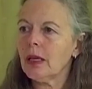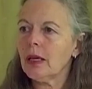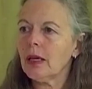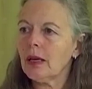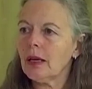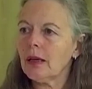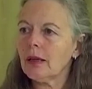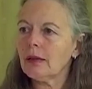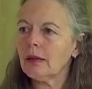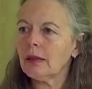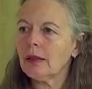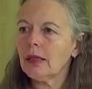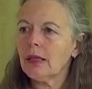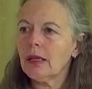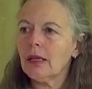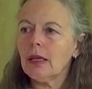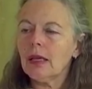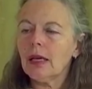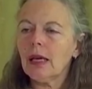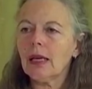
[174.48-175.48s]
Yeah.
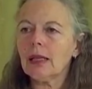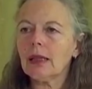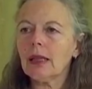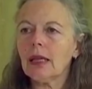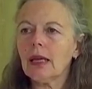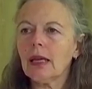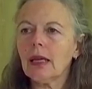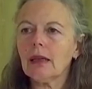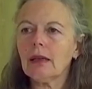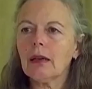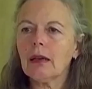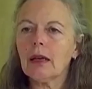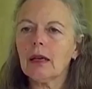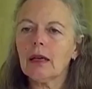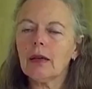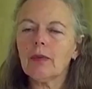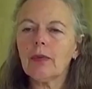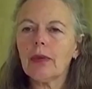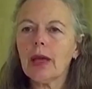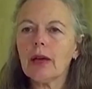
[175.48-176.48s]
And then
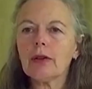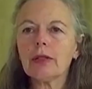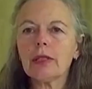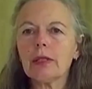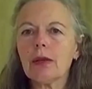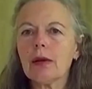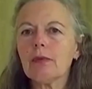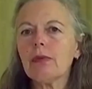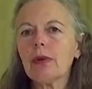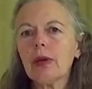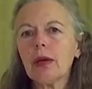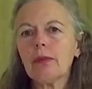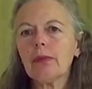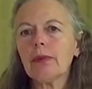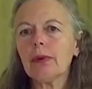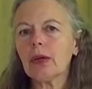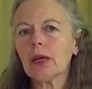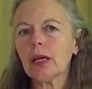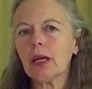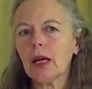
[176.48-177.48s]
now some
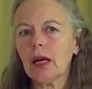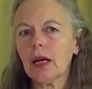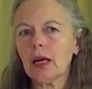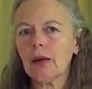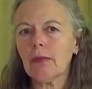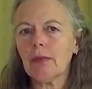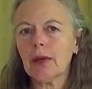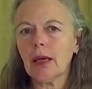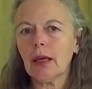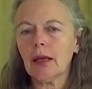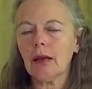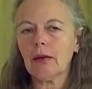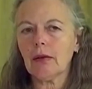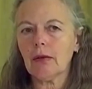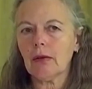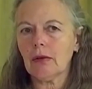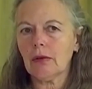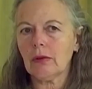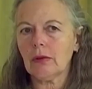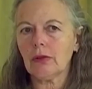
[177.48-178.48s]
people come
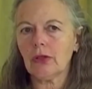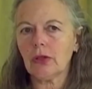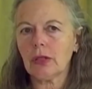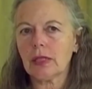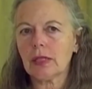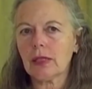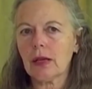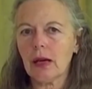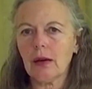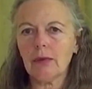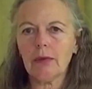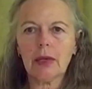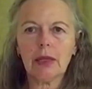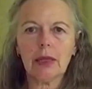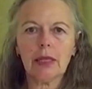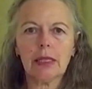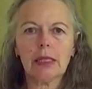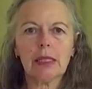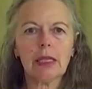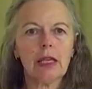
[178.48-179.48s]
and just come to
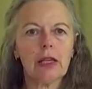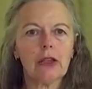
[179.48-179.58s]
the